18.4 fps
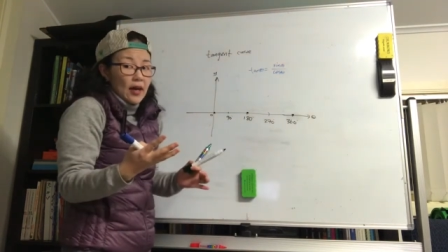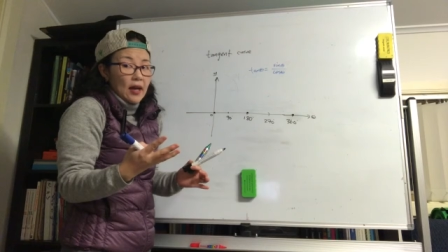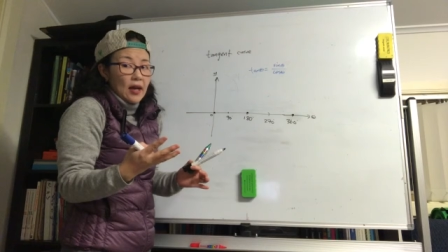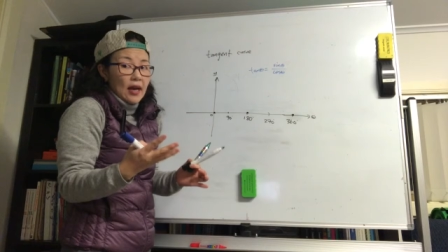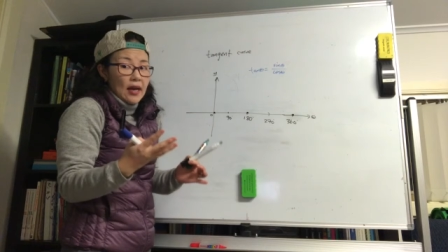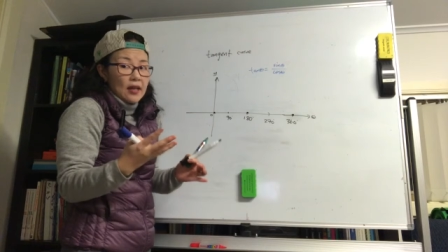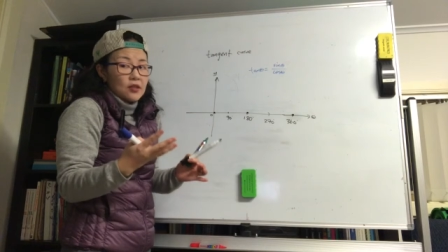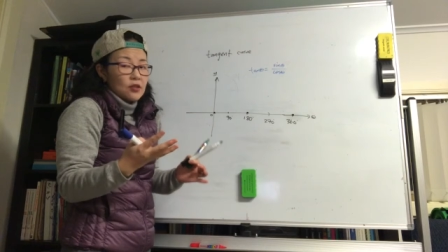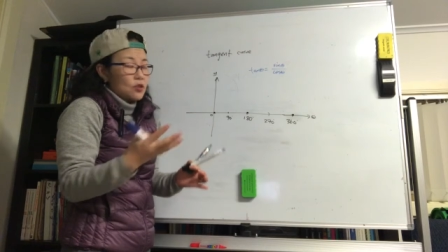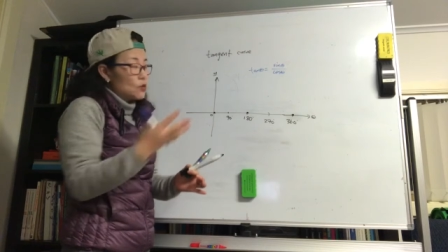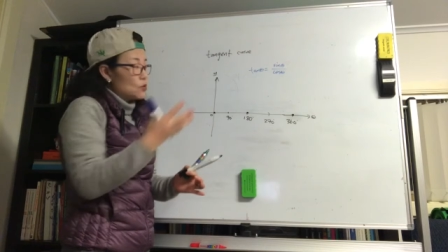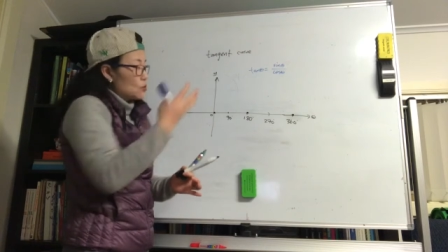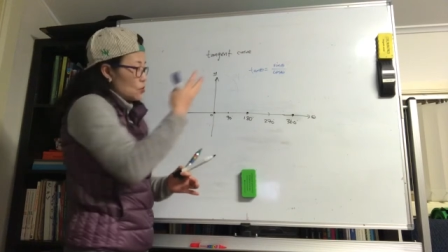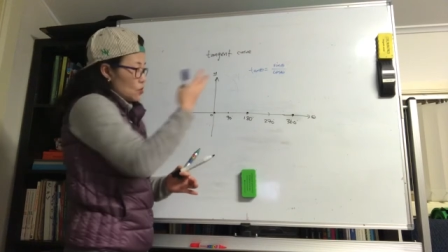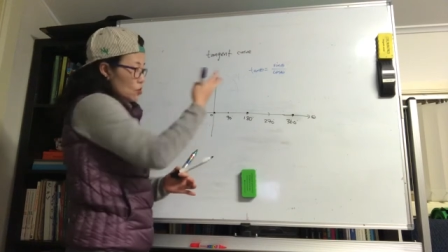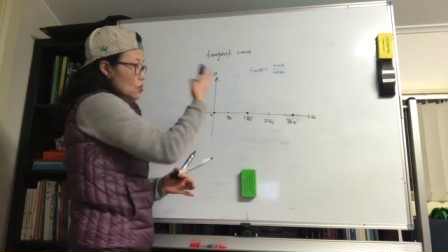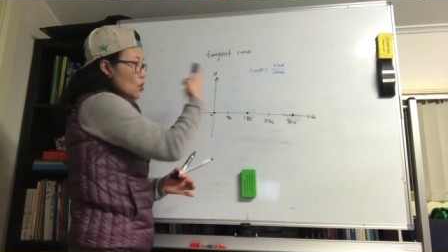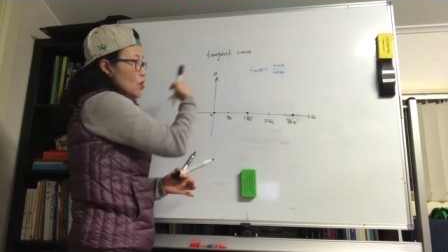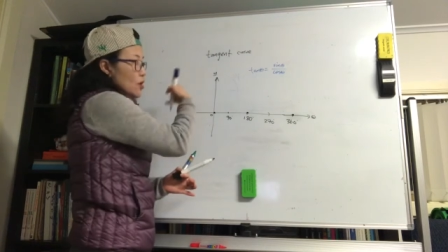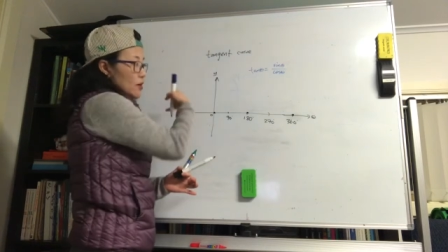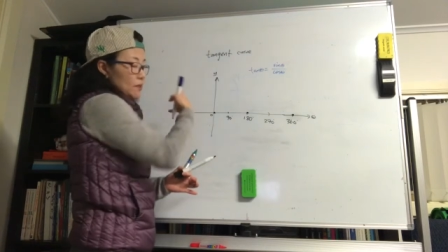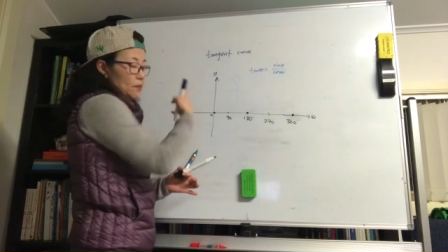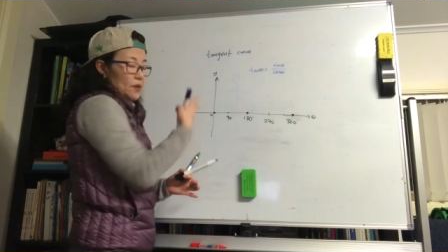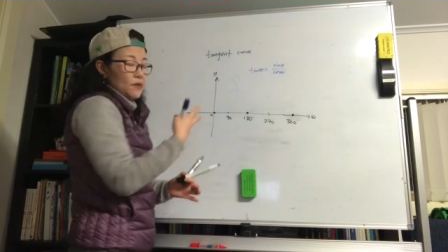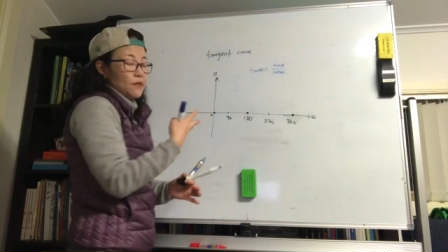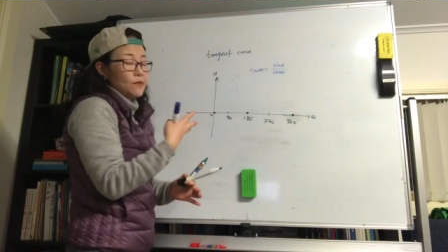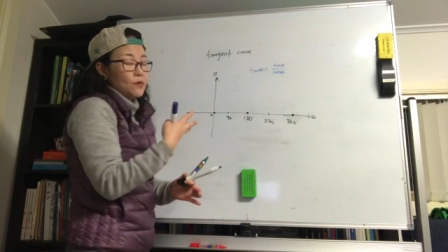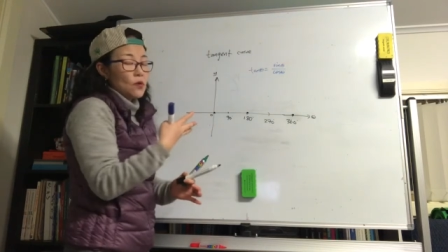as you saw it
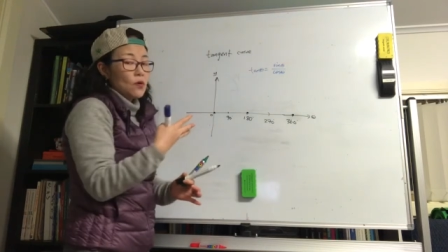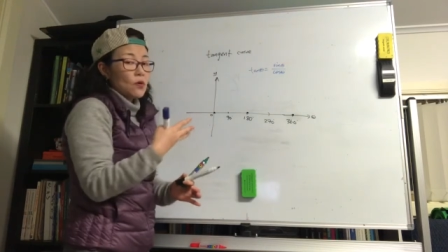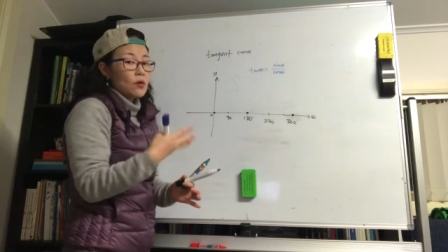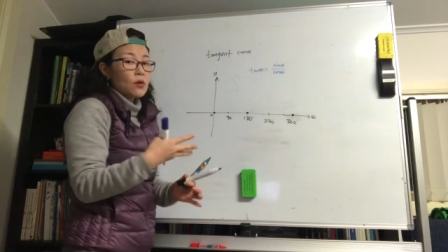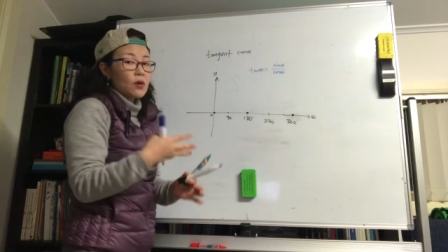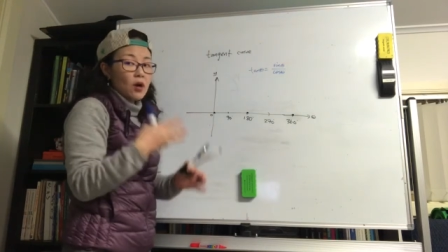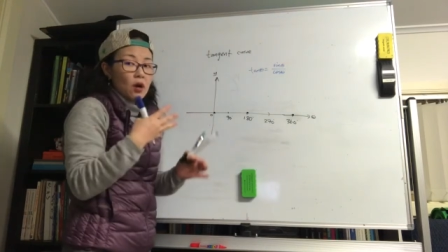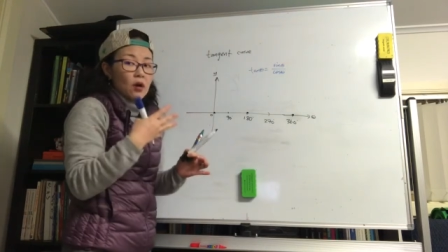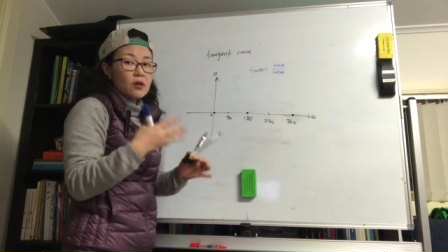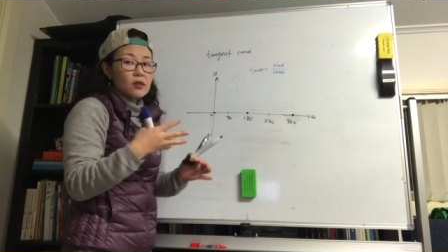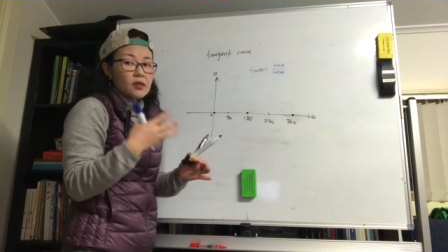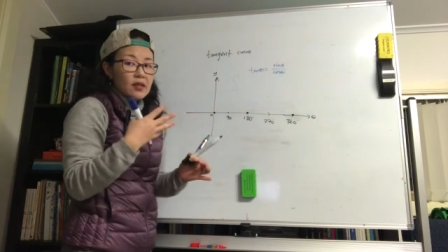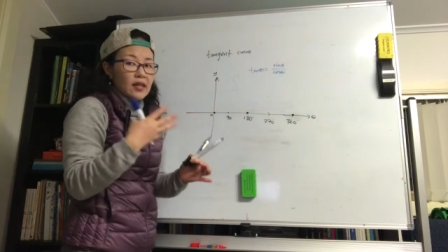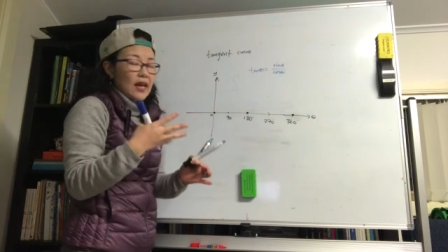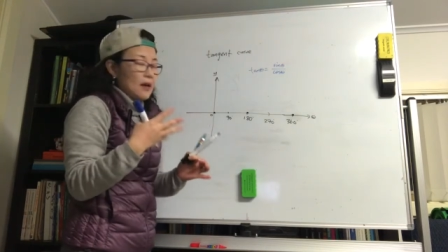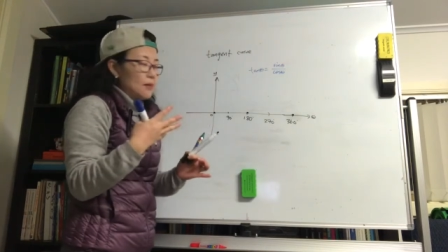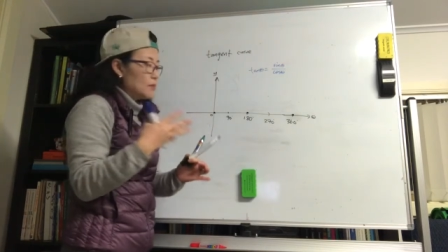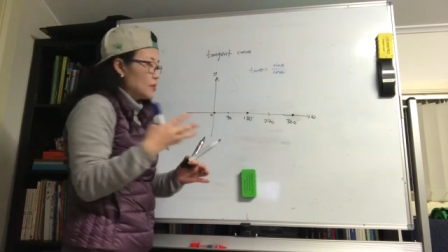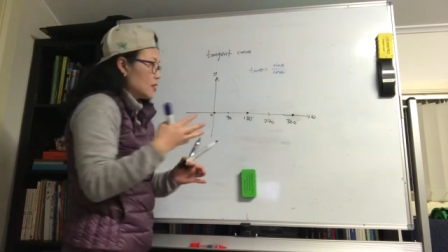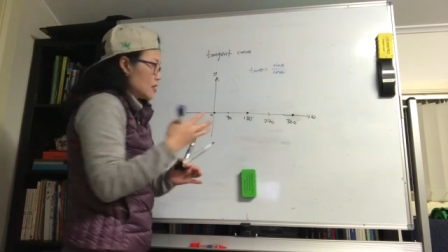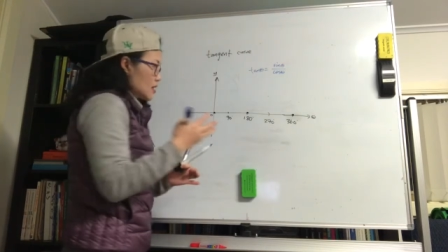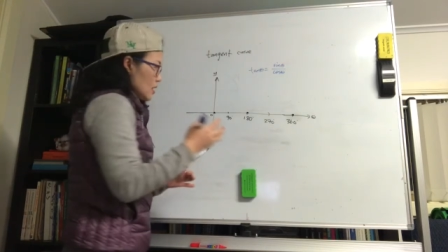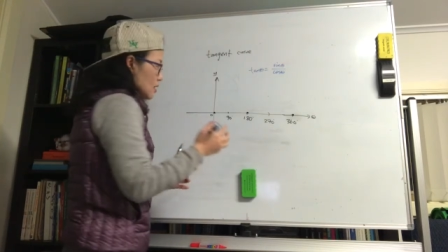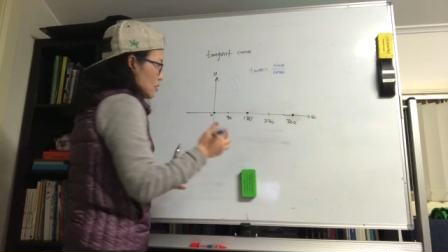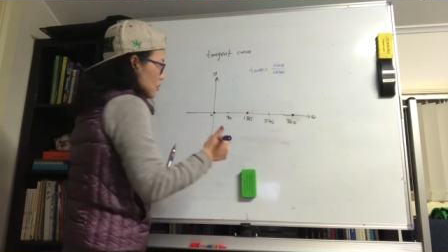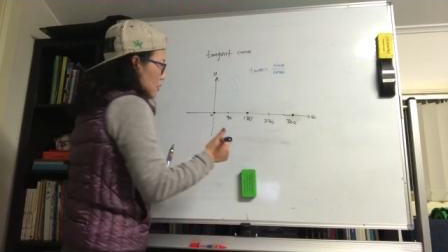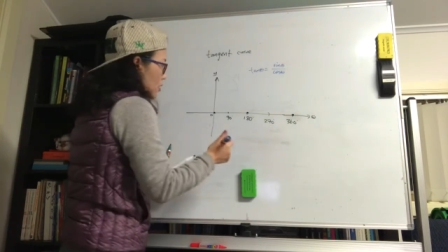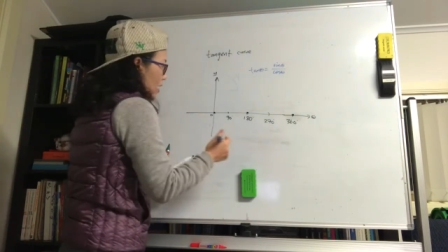before, cos can be
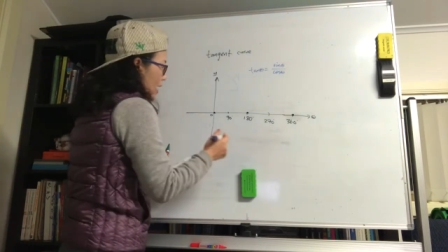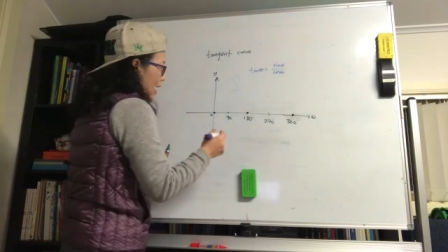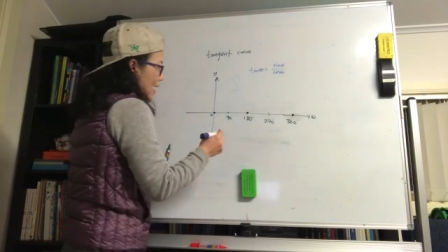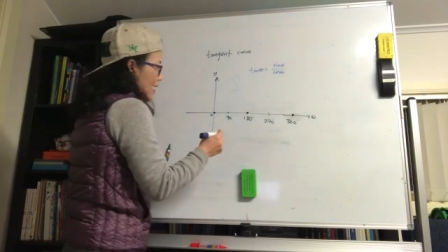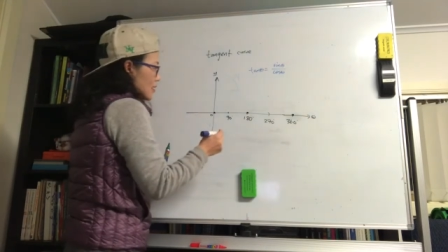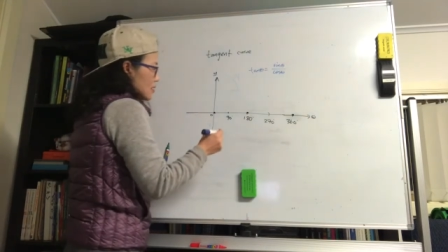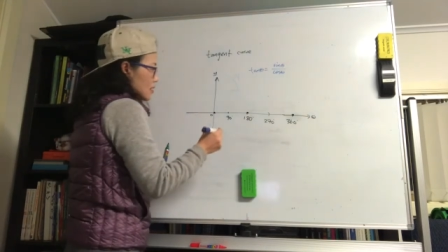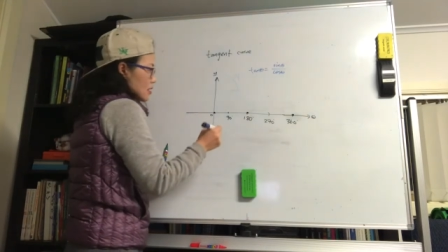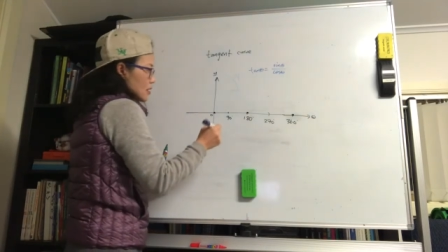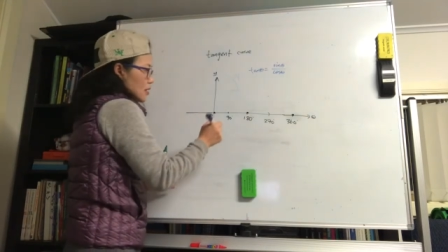0 at